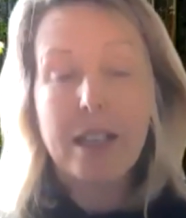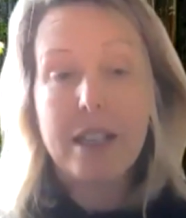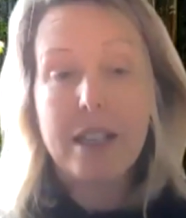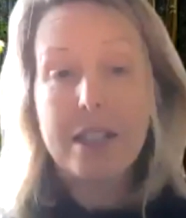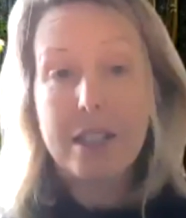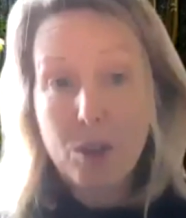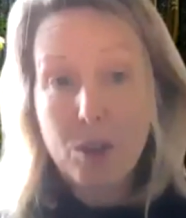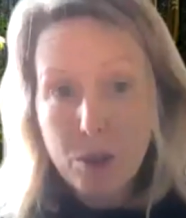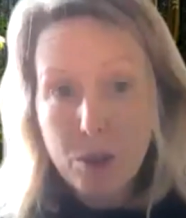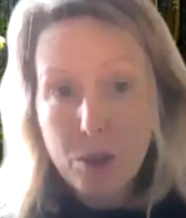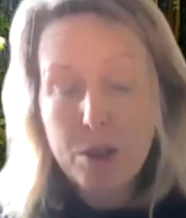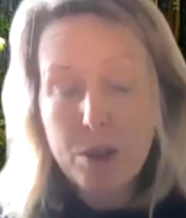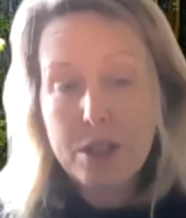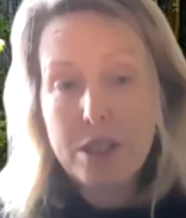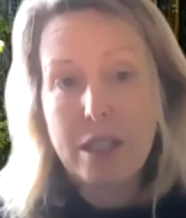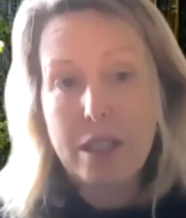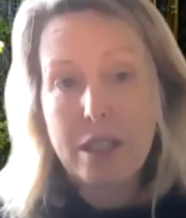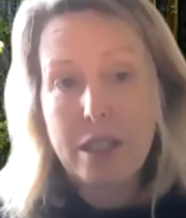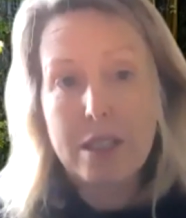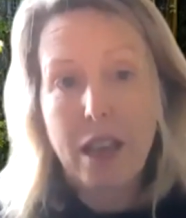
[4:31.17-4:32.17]
to cause
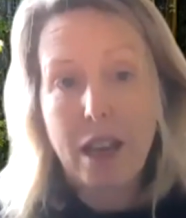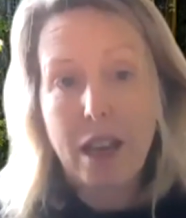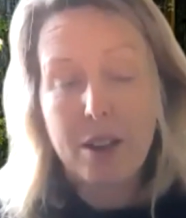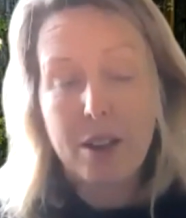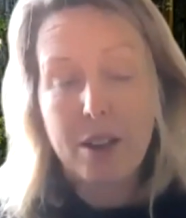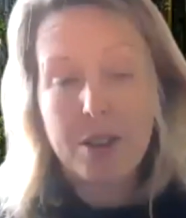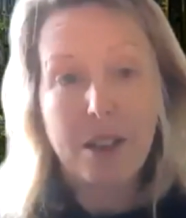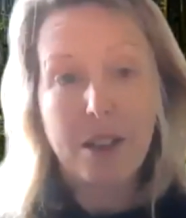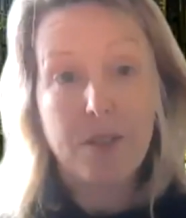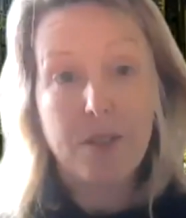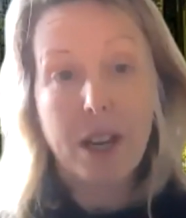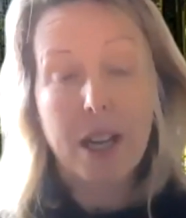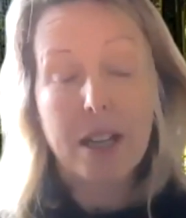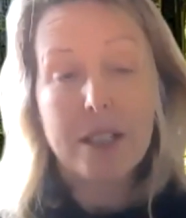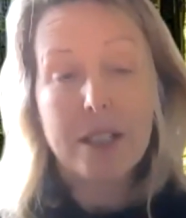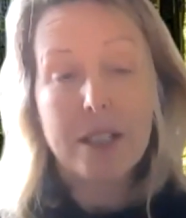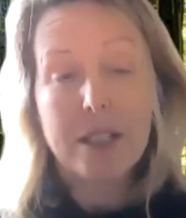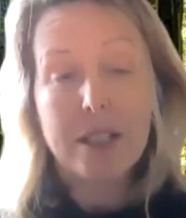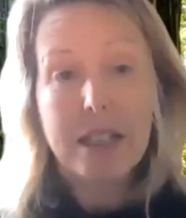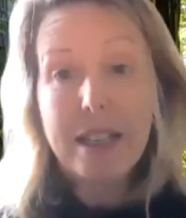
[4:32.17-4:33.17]
these chaotic
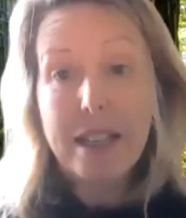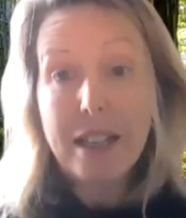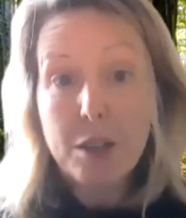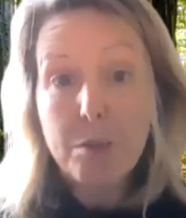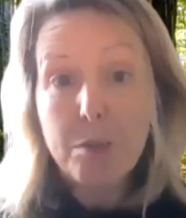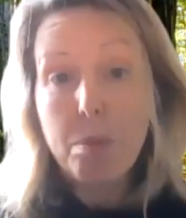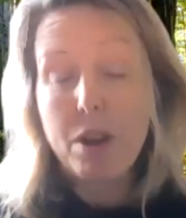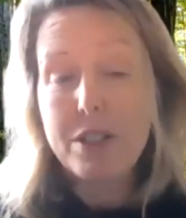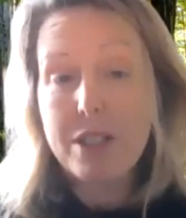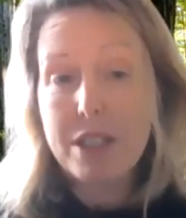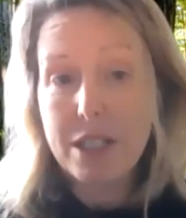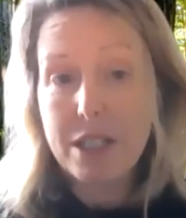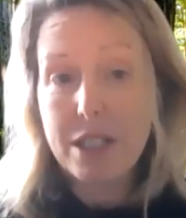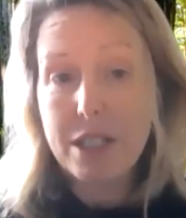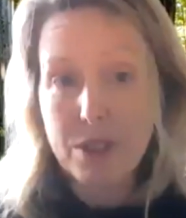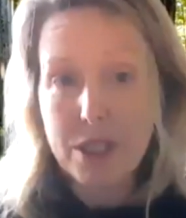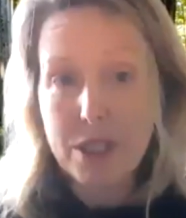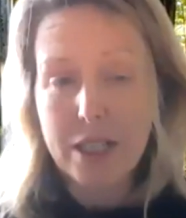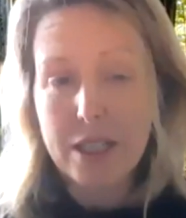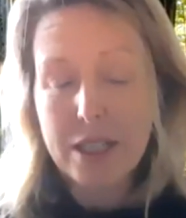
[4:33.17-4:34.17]
effects in a positive
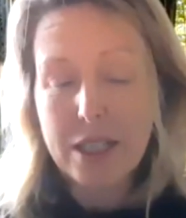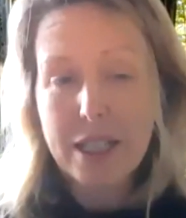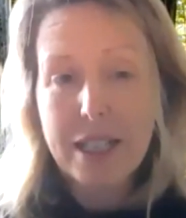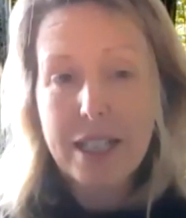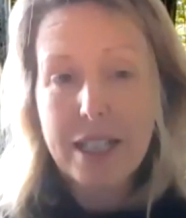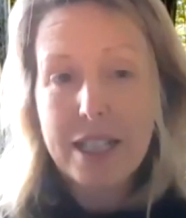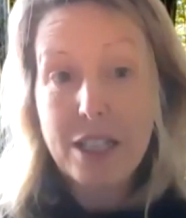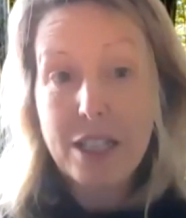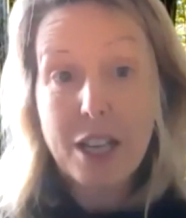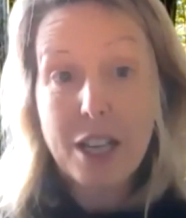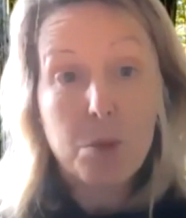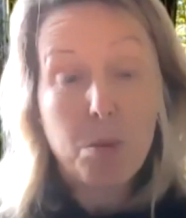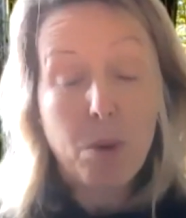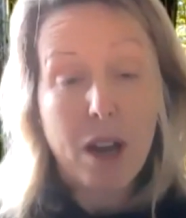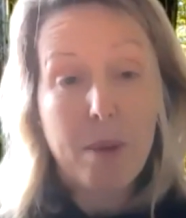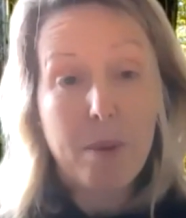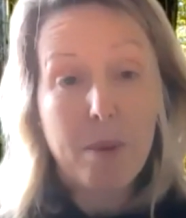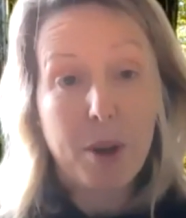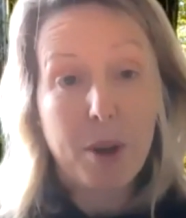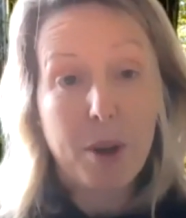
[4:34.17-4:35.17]
sense. So that's why
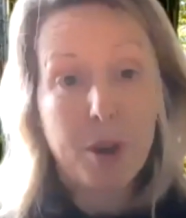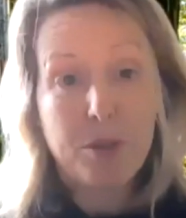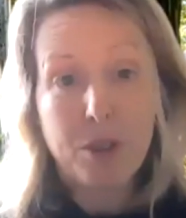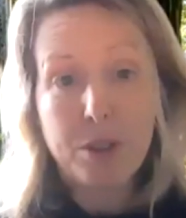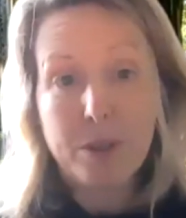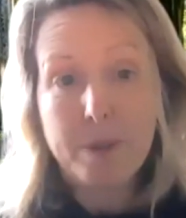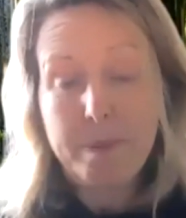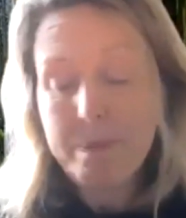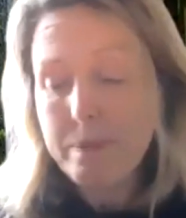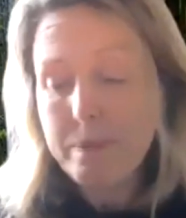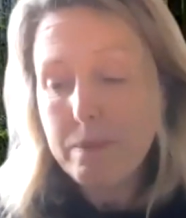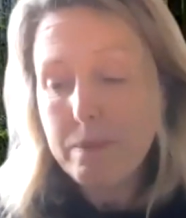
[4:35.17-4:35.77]
I'm hopeful.